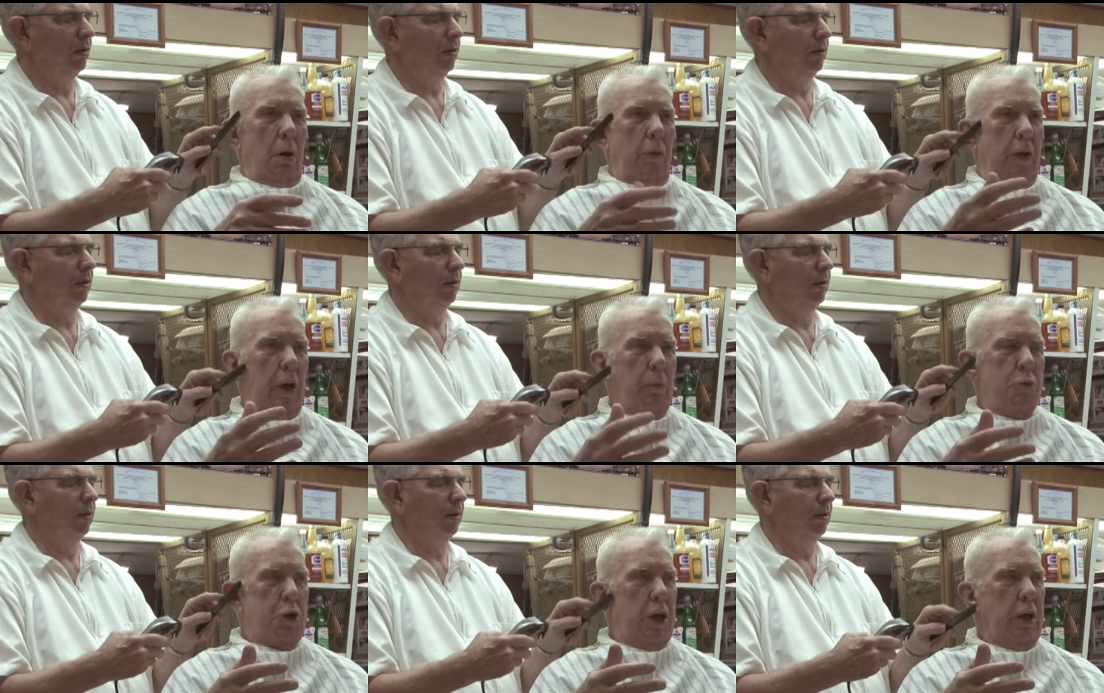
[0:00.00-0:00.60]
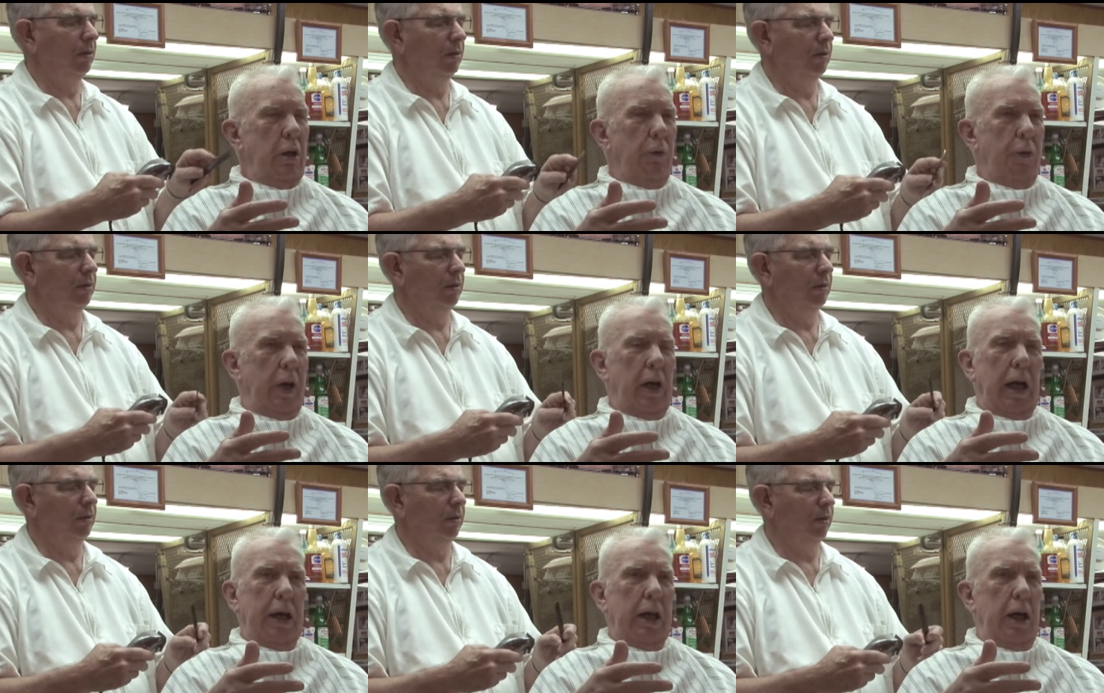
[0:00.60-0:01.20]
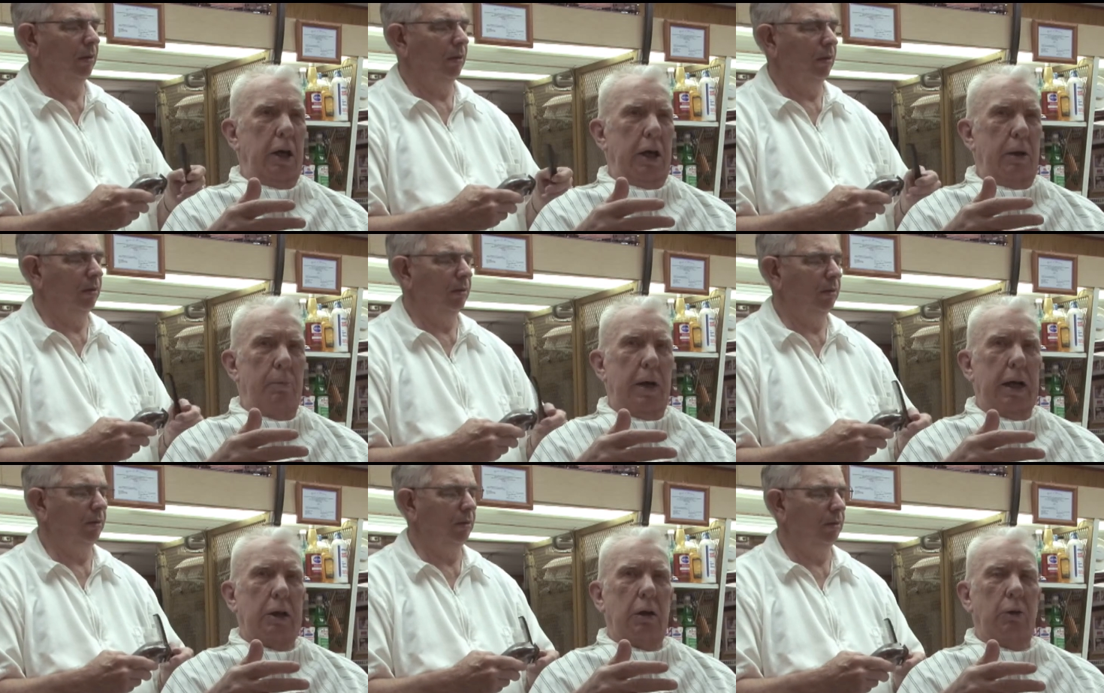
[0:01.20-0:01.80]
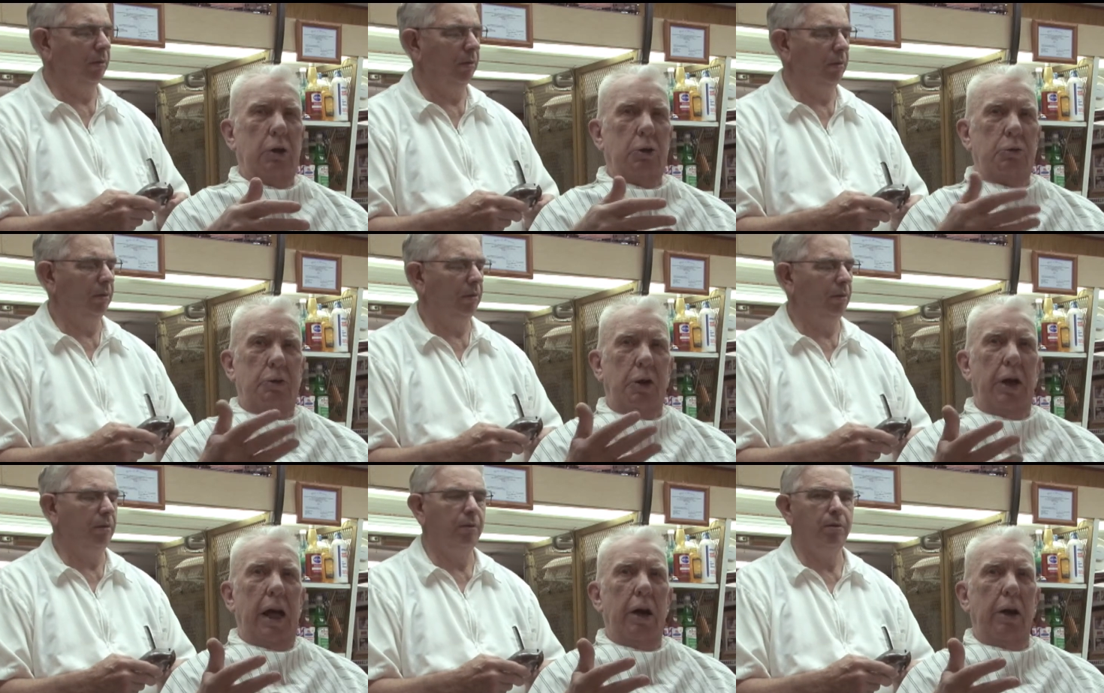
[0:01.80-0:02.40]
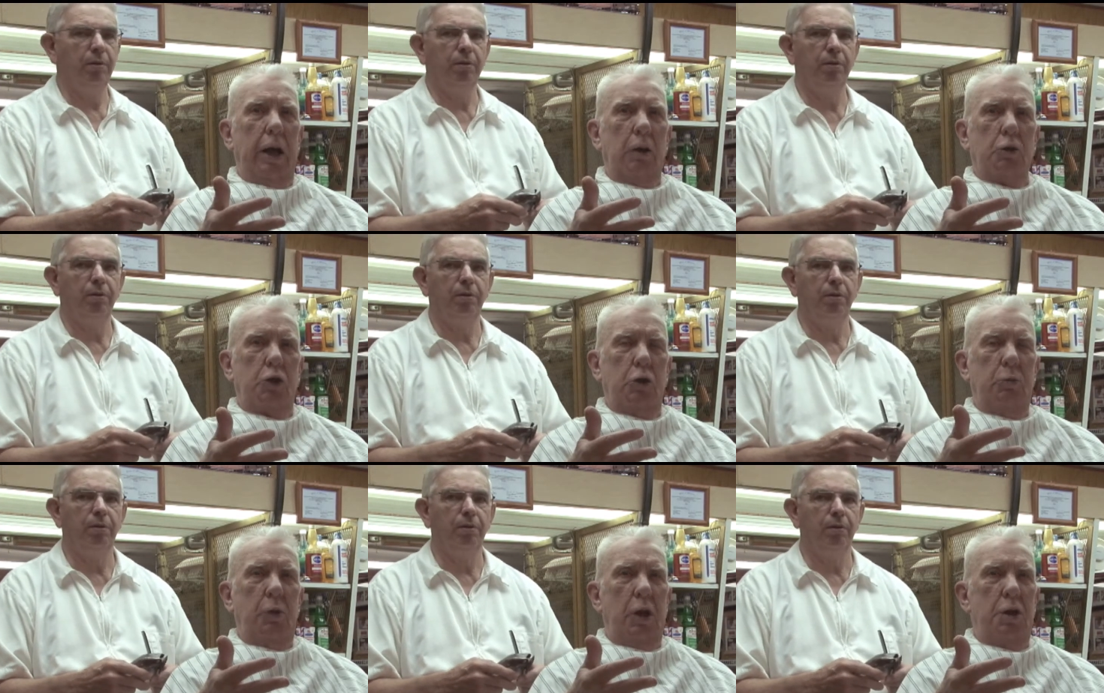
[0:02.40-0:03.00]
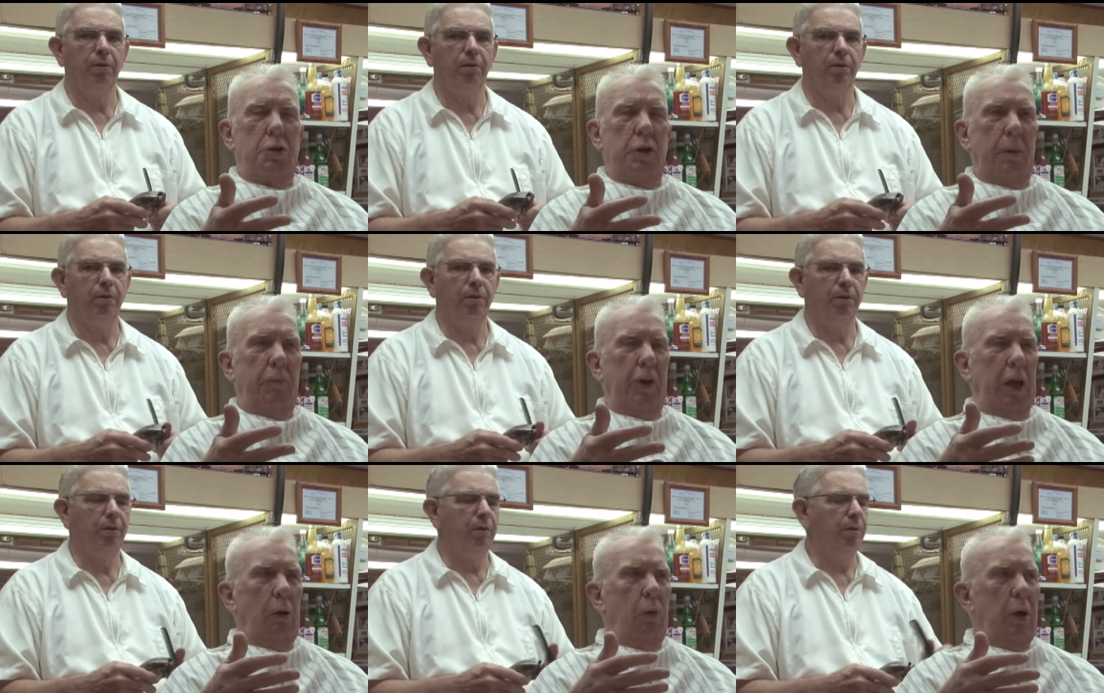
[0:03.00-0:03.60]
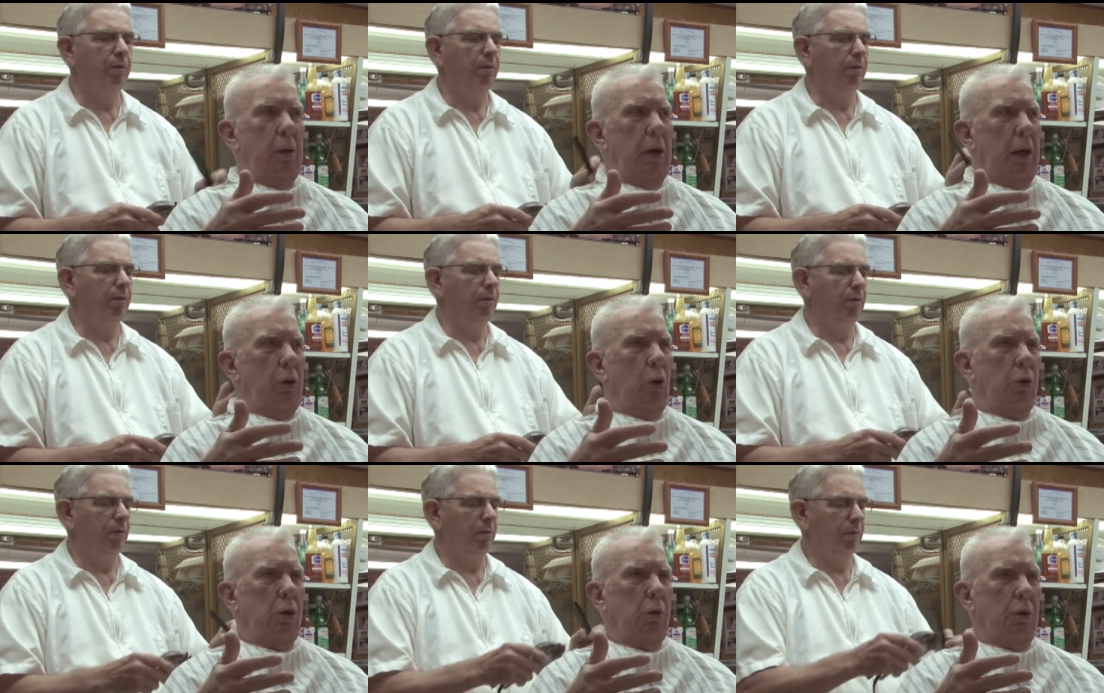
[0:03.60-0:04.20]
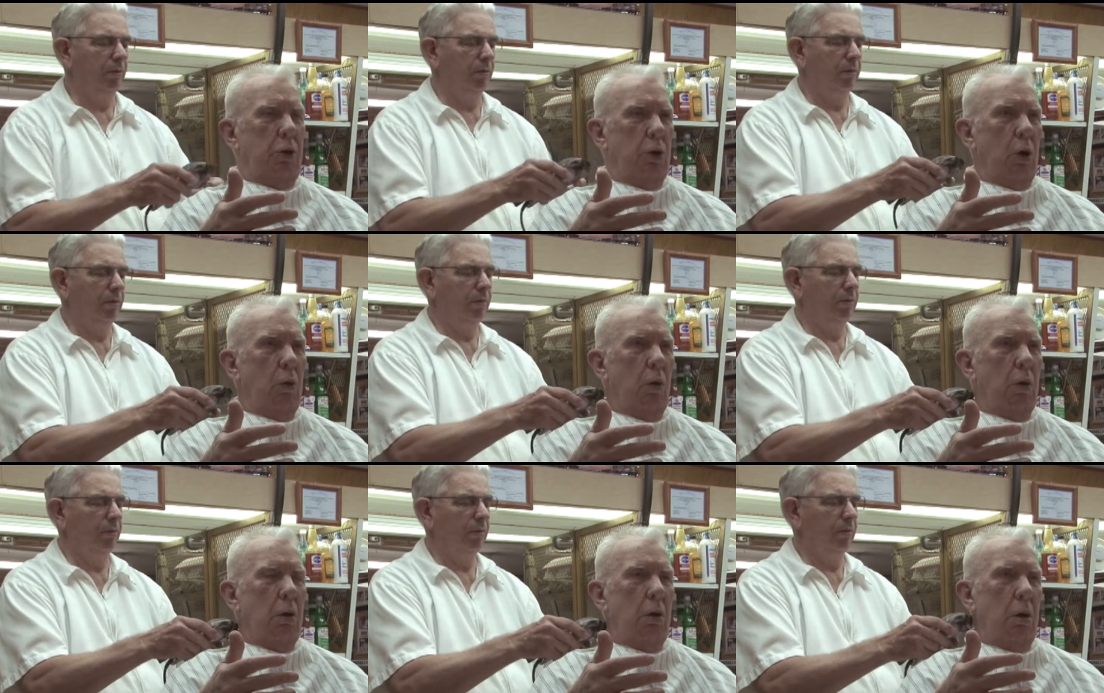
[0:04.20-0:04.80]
Speaker 1: Then I'm sitting there thinking I can't get back there because the down angle's too much. And I'm thinking, well, I go to control.